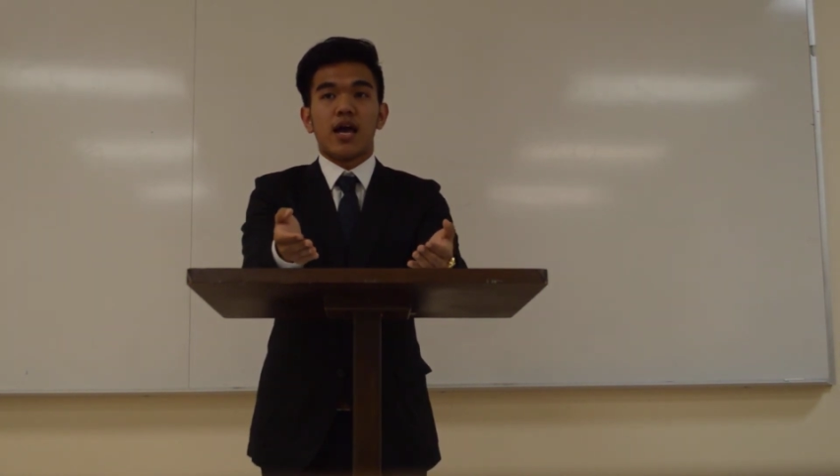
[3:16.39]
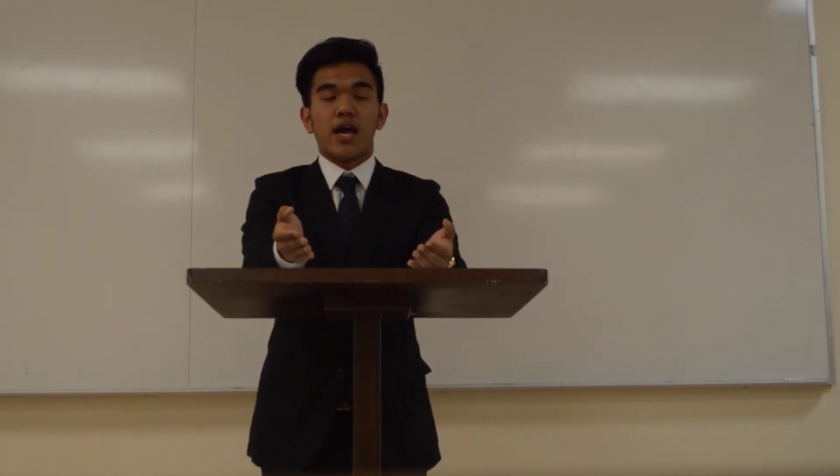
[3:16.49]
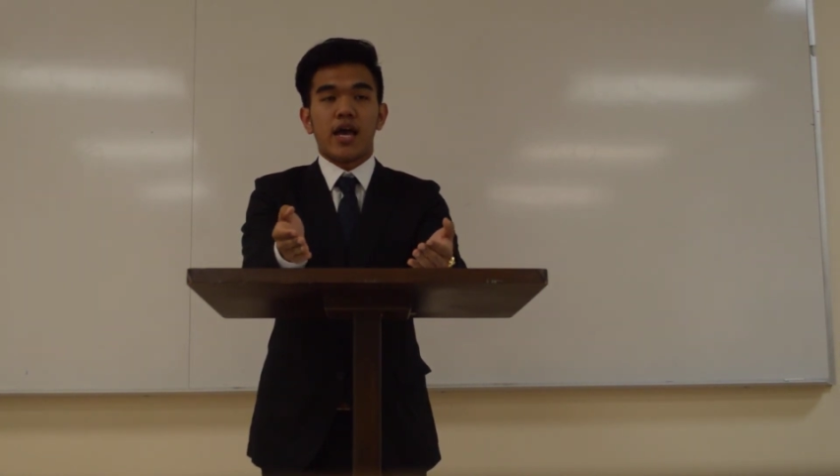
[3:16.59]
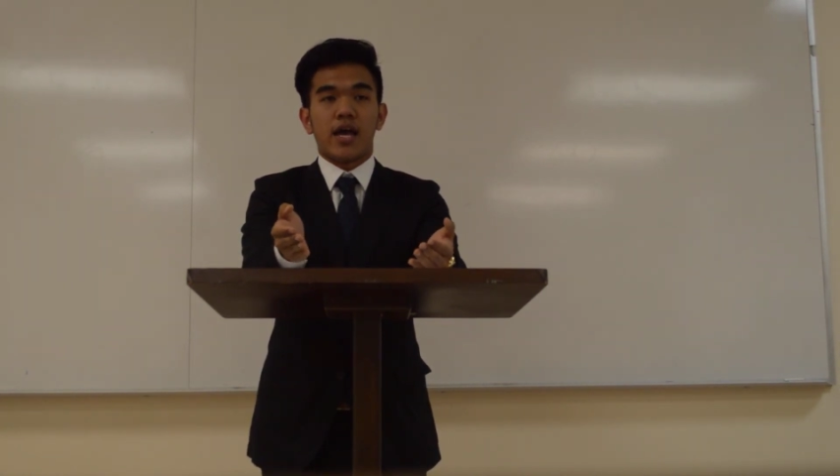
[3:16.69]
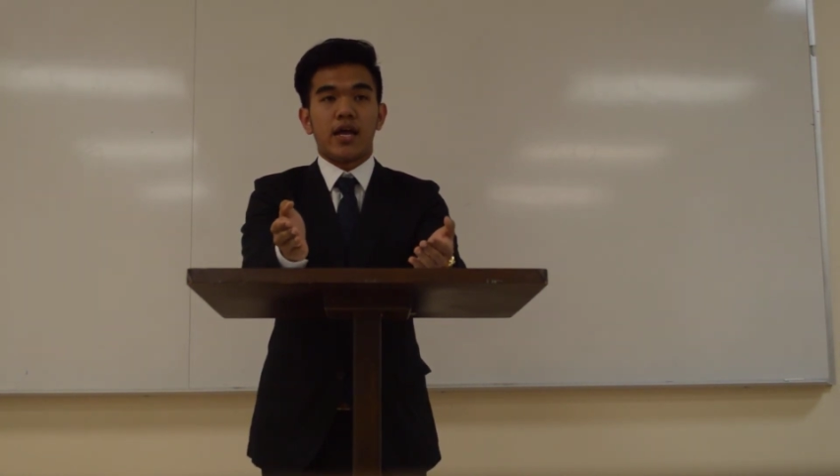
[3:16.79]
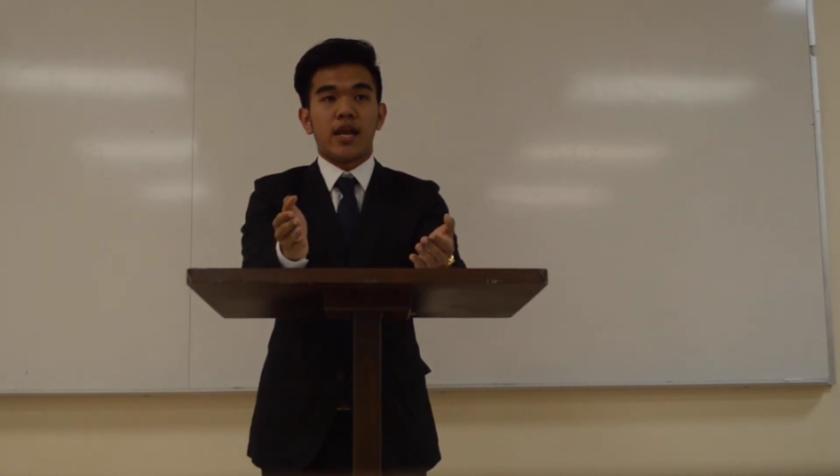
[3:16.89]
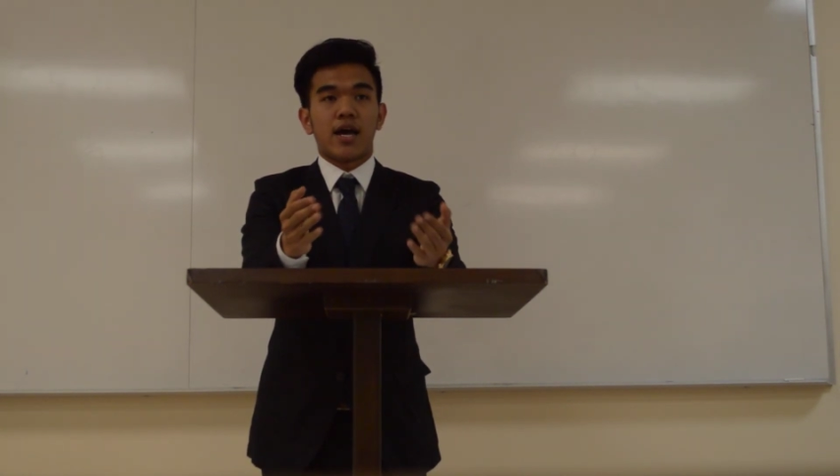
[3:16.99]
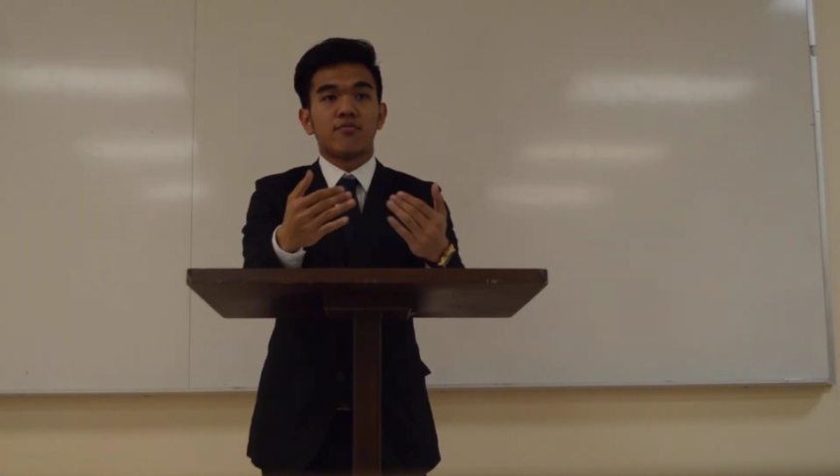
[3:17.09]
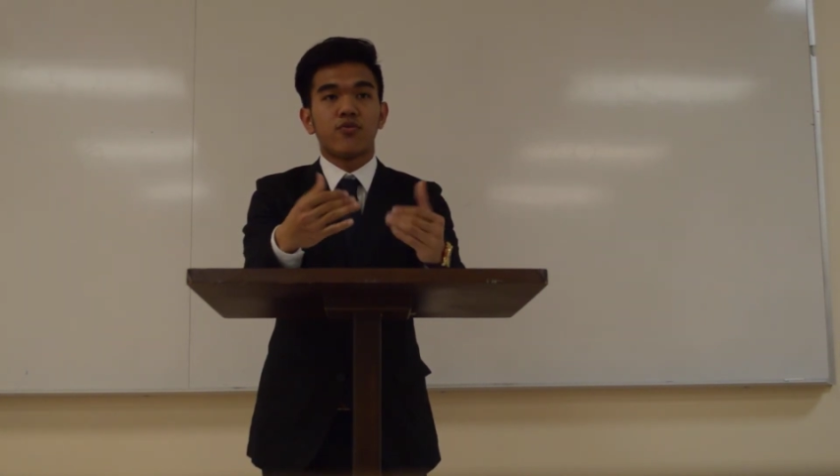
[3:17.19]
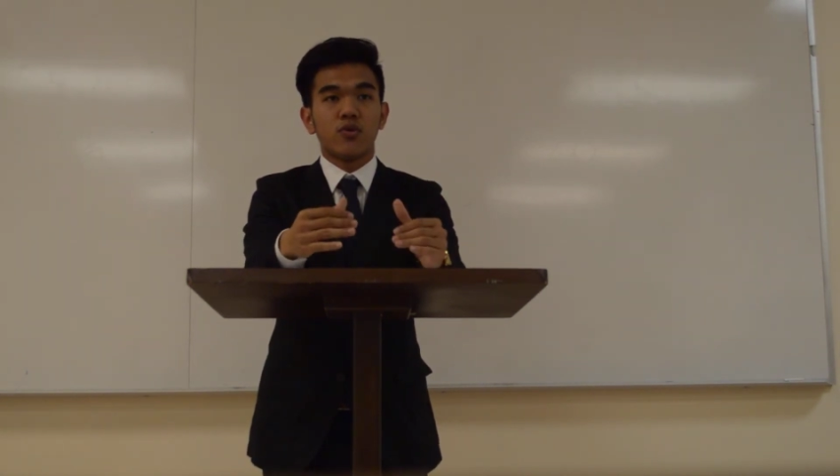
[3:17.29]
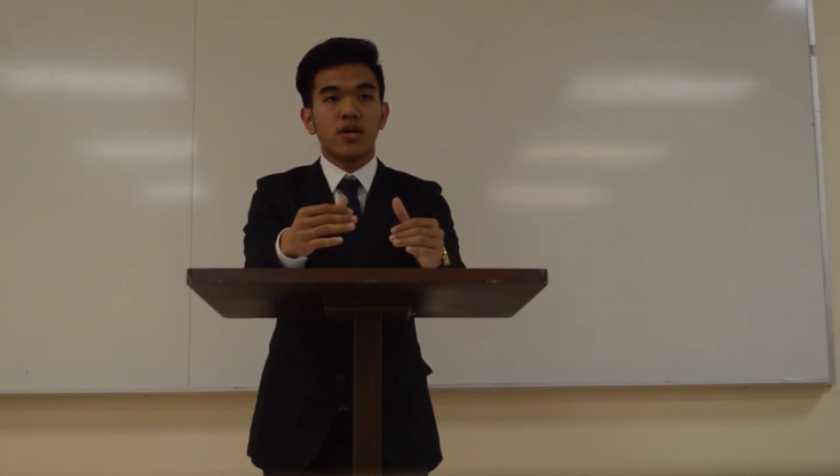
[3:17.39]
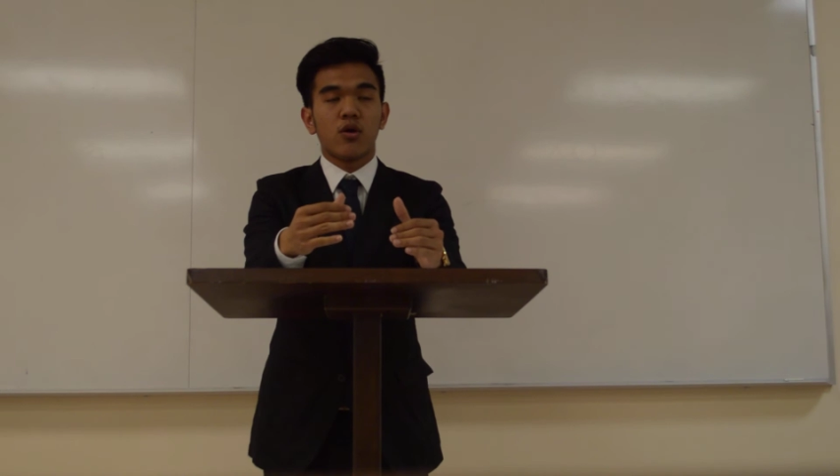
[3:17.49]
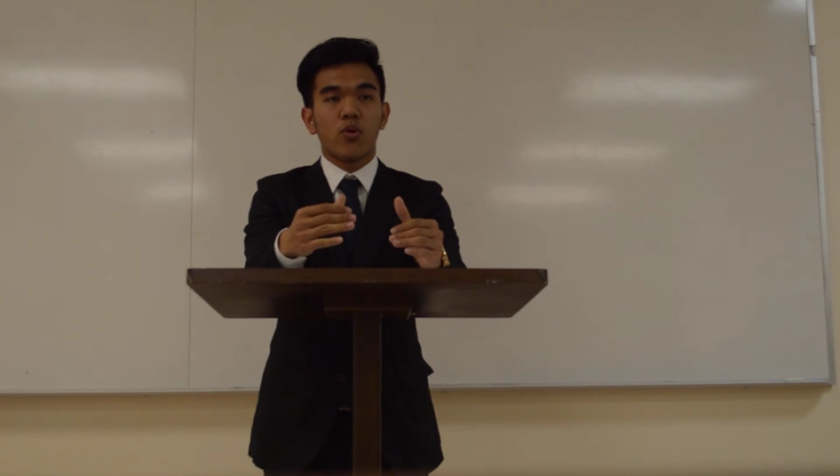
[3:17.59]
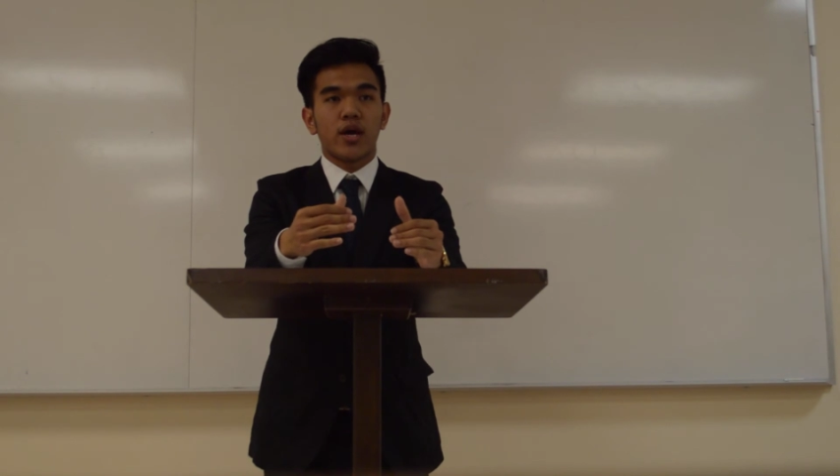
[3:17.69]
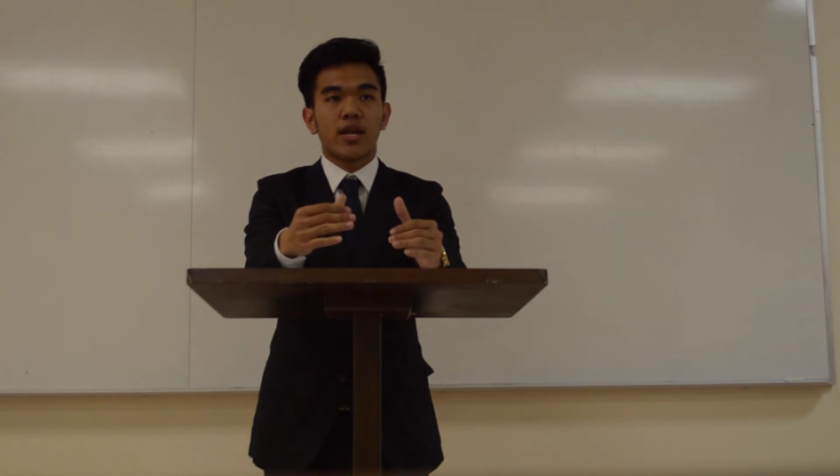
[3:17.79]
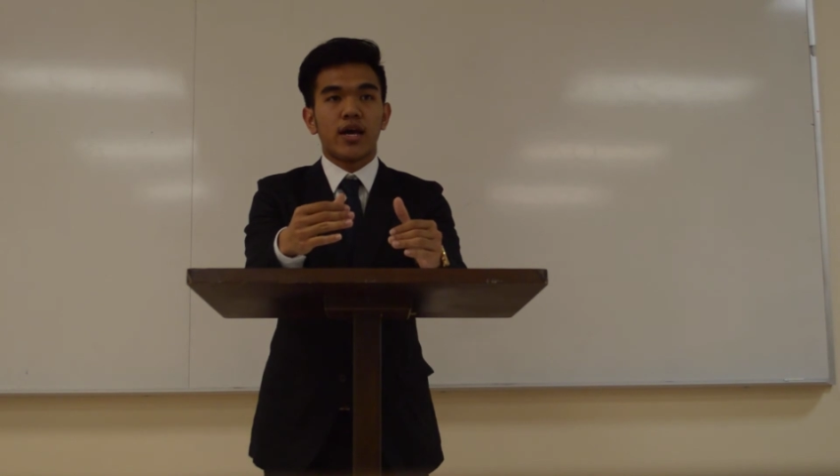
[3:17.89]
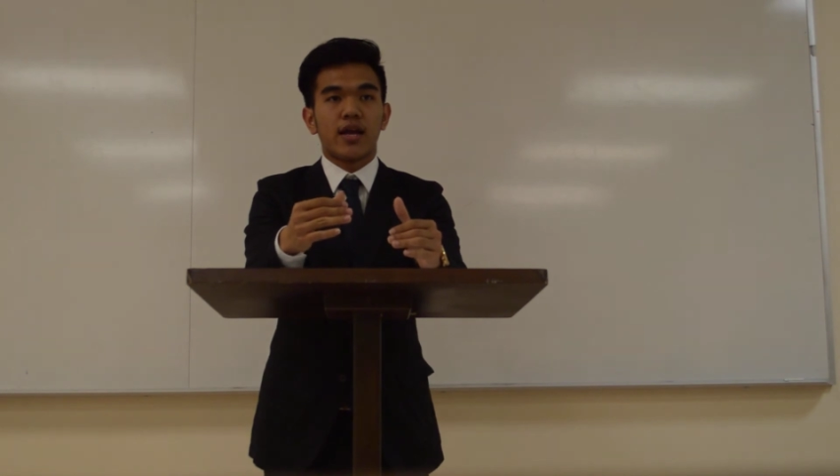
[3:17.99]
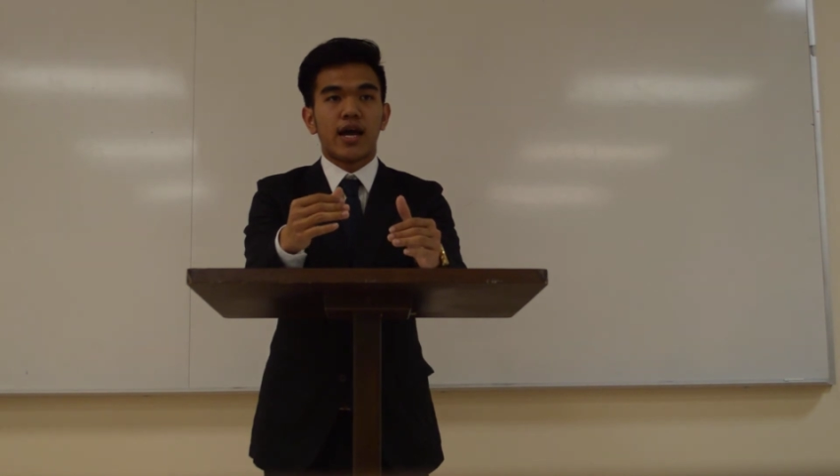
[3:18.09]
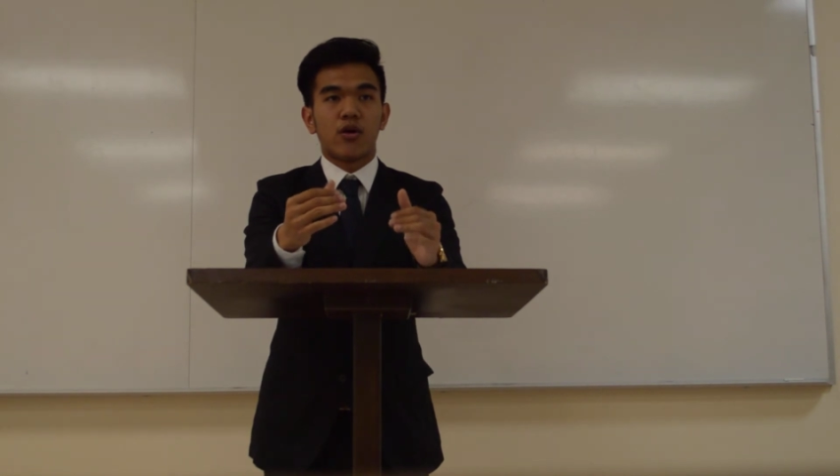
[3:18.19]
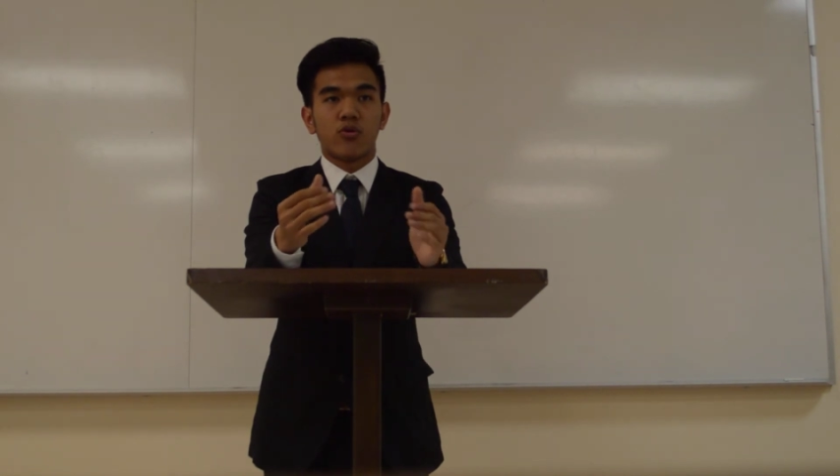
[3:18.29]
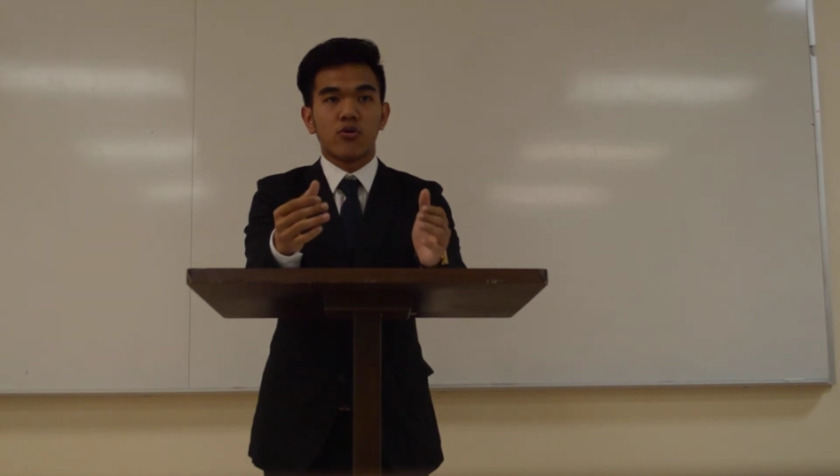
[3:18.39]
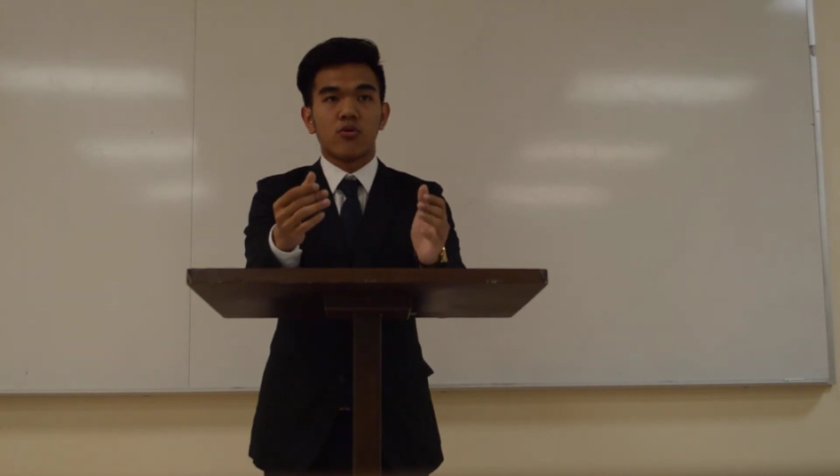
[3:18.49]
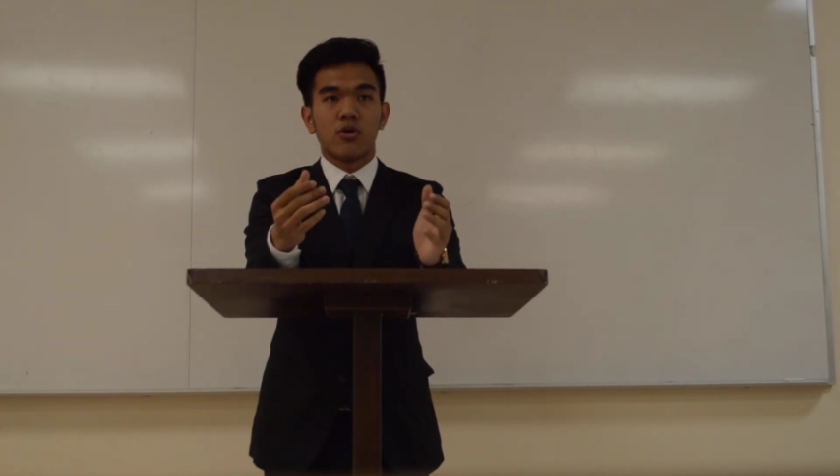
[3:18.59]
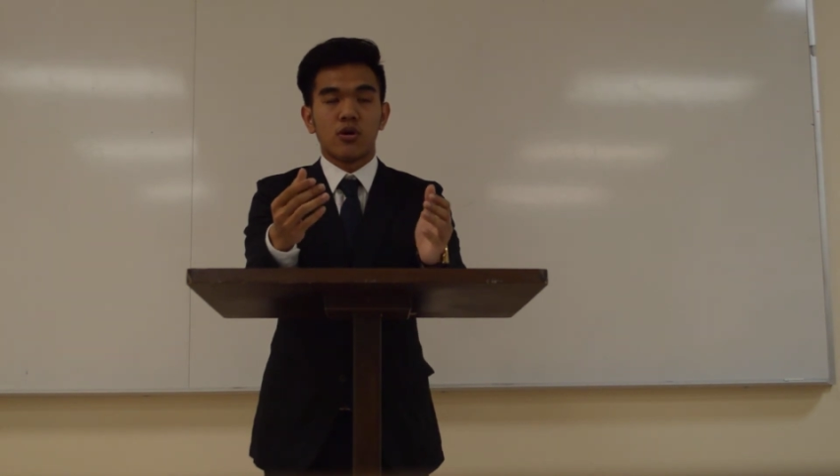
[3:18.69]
and I'm fully aware that I will